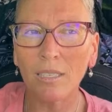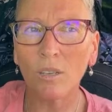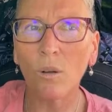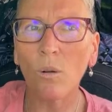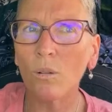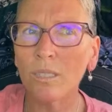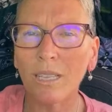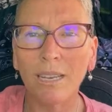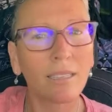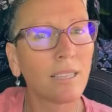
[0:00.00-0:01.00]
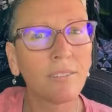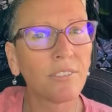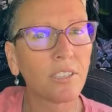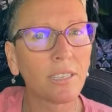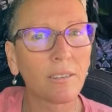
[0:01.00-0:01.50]
cold as like
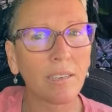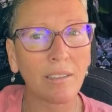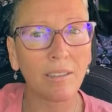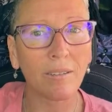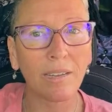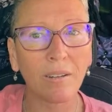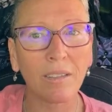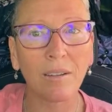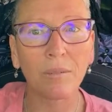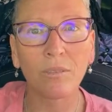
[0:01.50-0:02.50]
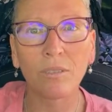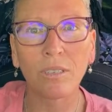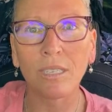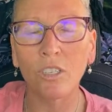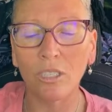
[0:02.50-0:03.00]
Leadville area though. I heard that was
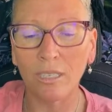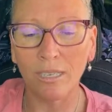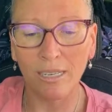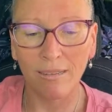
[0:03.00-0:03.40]
really chilly.